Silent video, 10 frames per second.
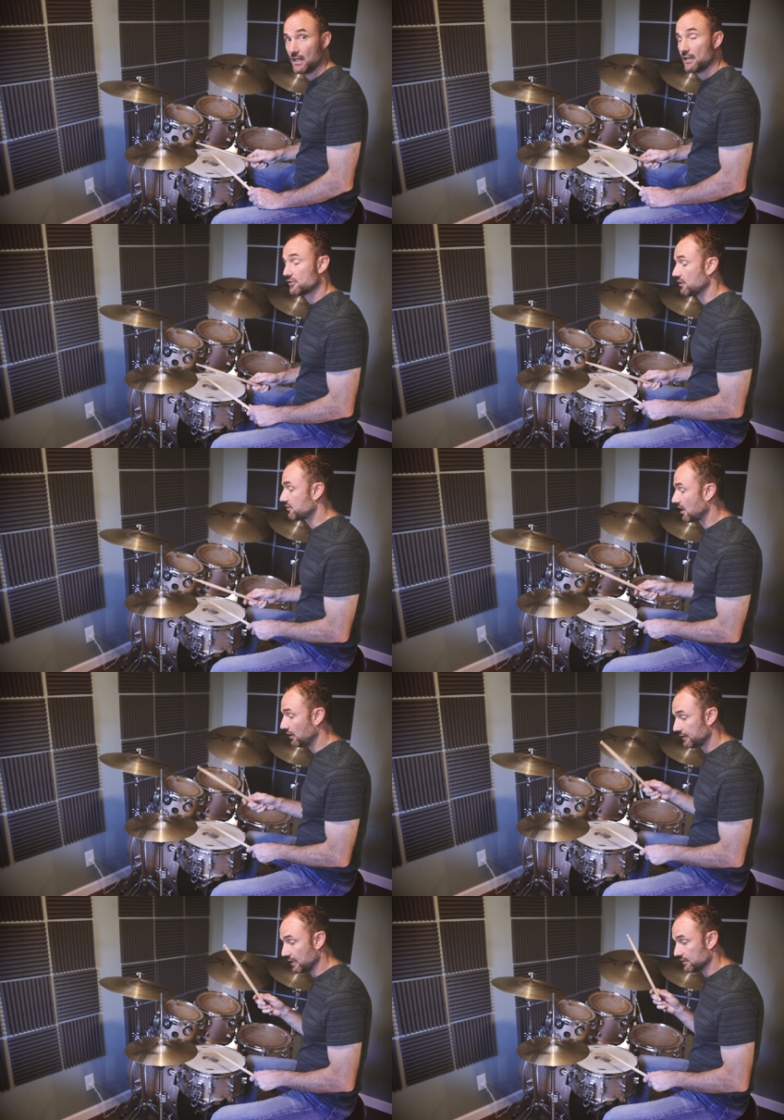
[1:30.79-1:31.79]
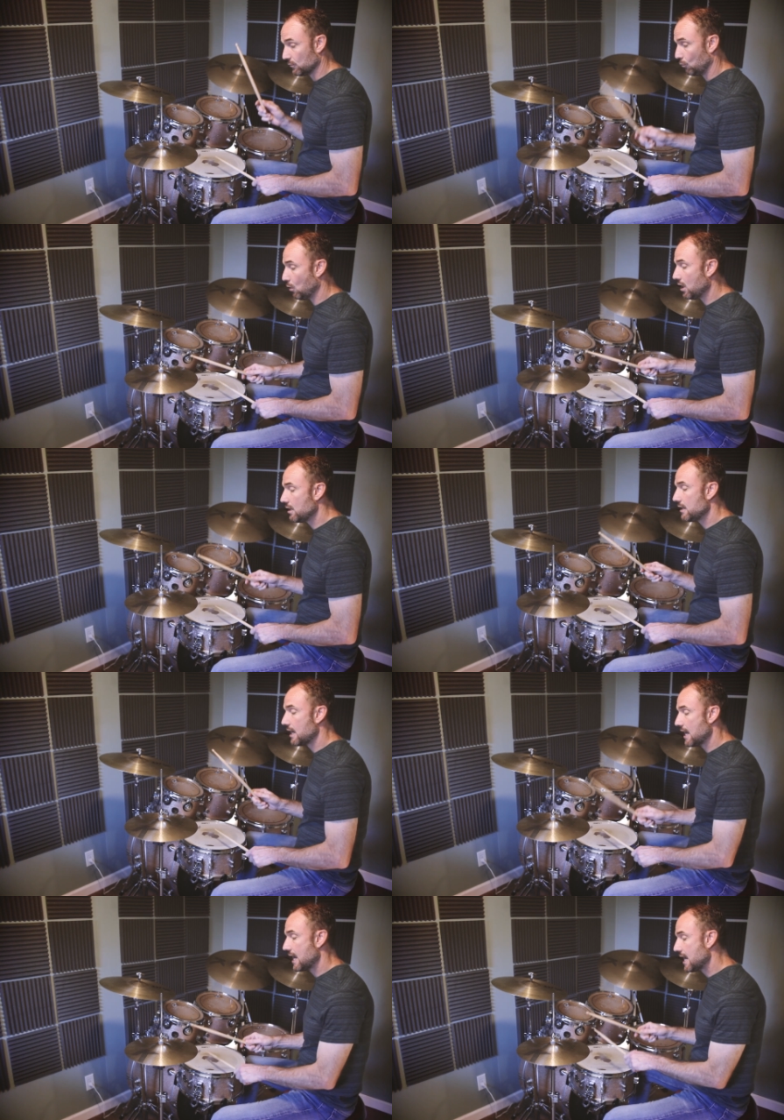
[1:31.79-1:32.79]
It's going to sound like this: 1
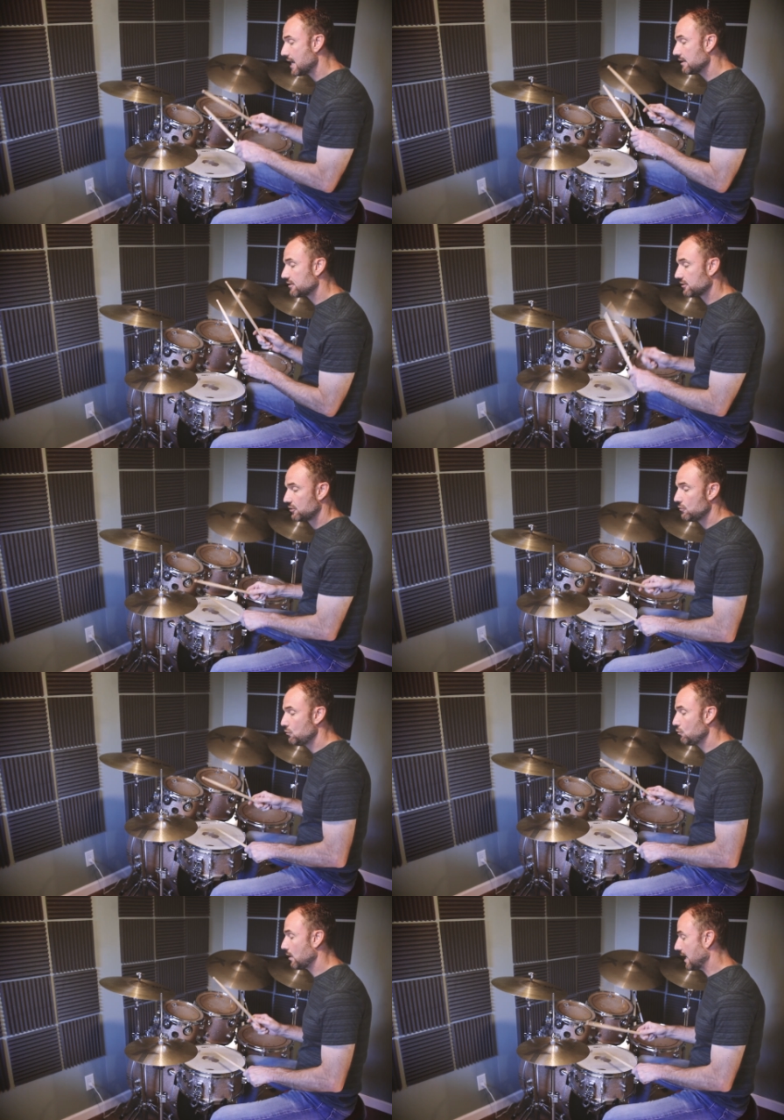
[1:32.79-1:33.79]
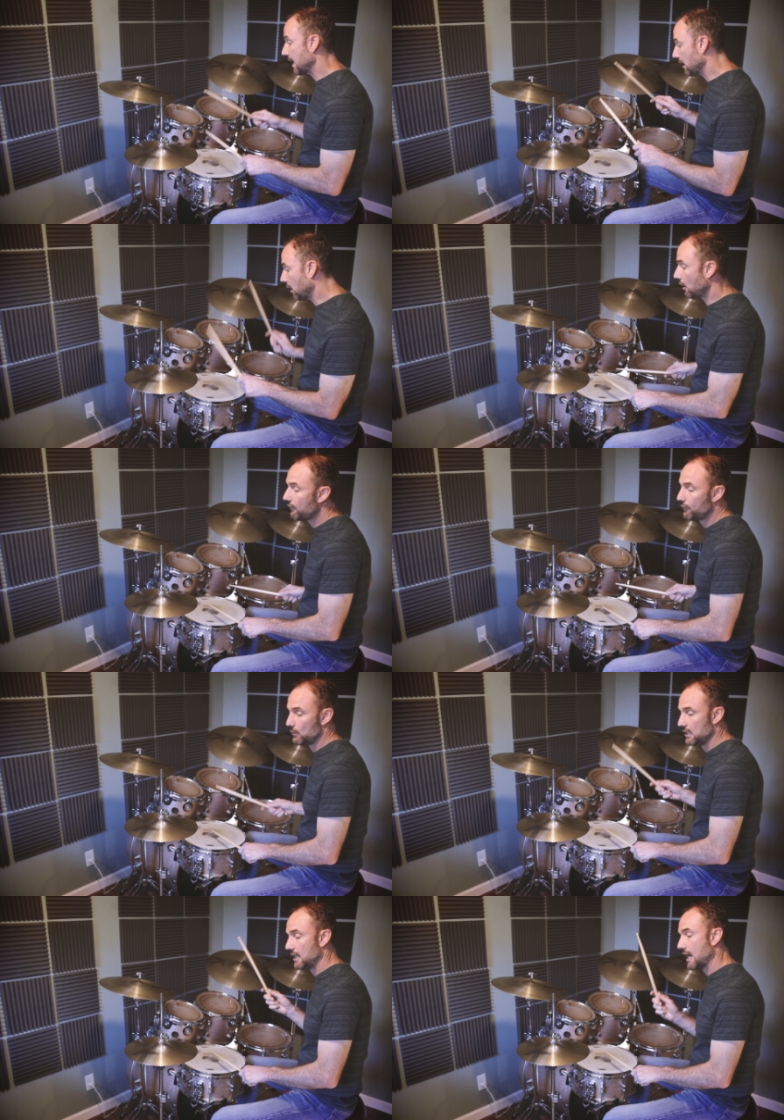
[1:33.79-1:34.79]
and 2 and
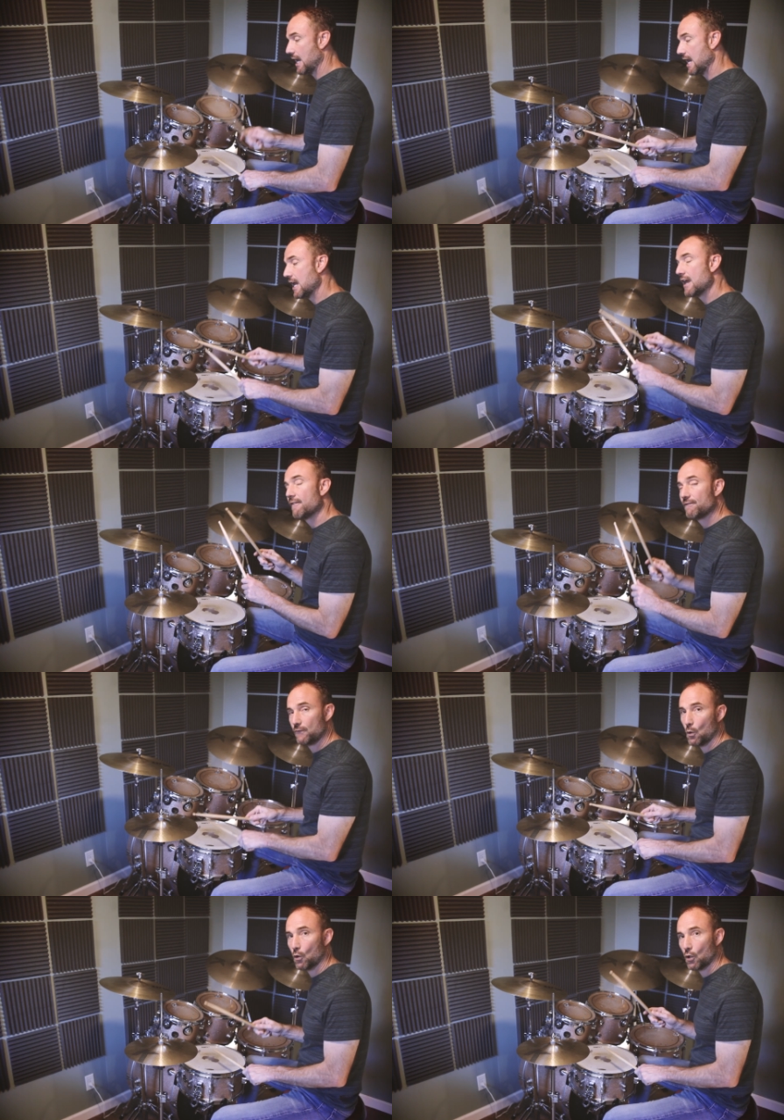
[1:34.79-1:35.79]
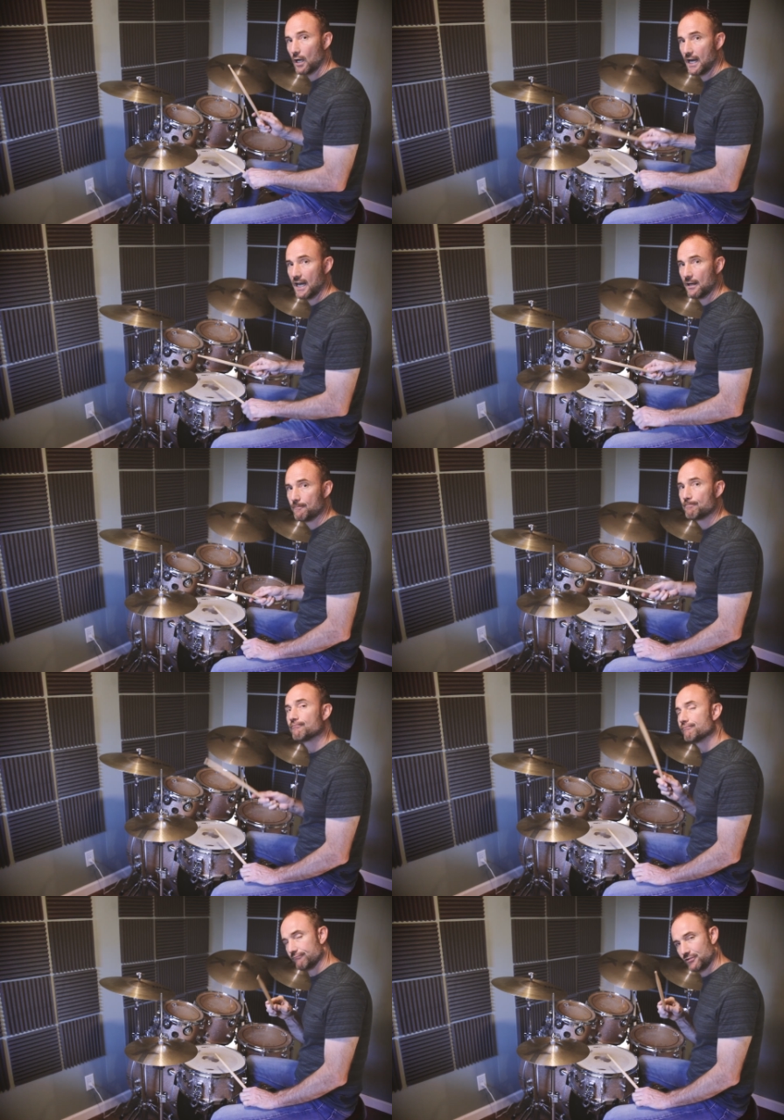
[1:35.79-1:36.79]
3 and 4 and.
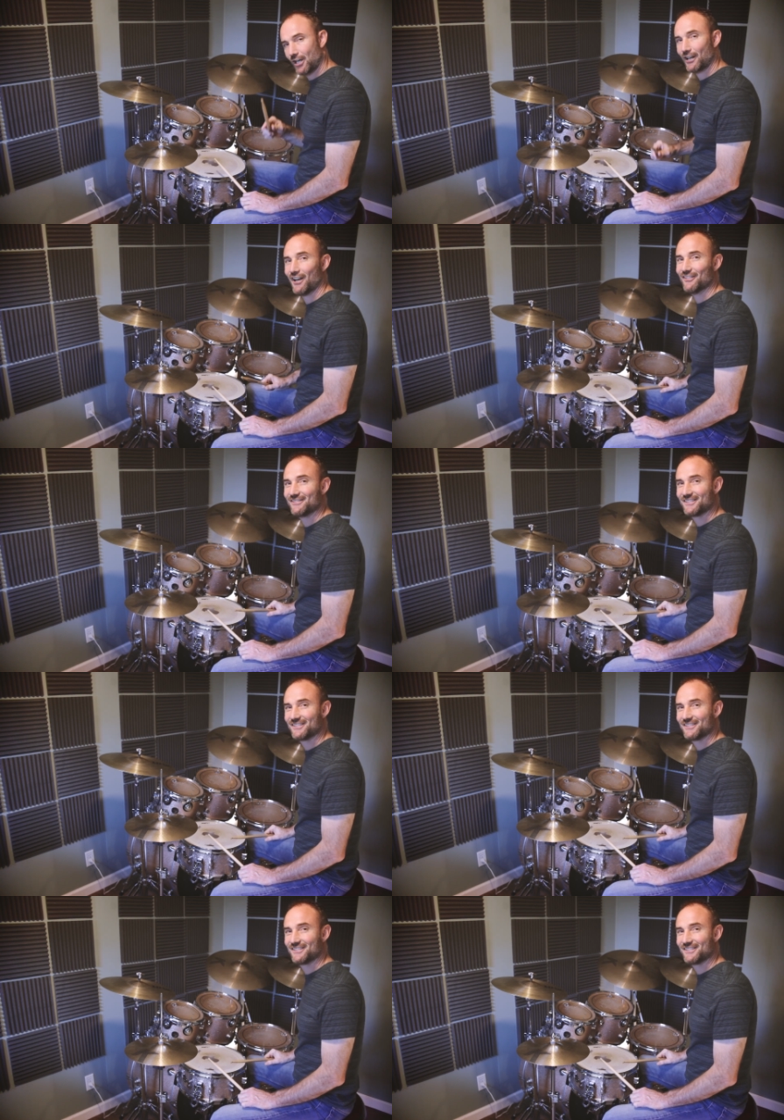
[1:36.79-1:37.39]
Check it out.